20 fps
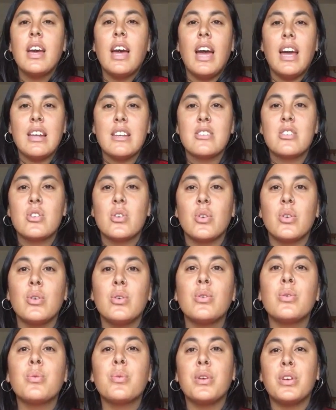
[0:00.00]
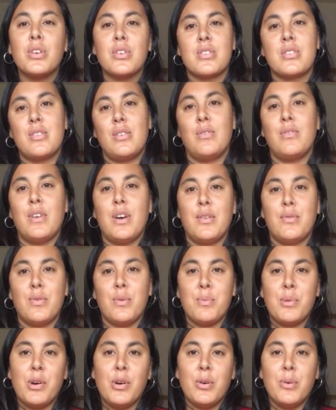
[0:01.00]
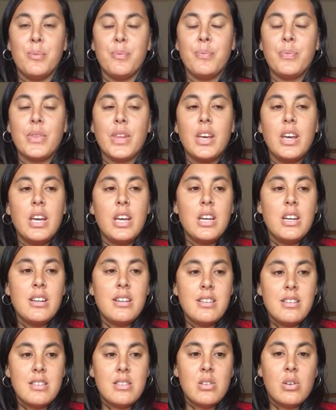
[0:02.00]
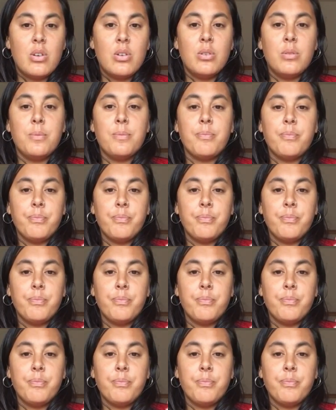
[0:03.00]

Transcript: And two, we're not so far from home. So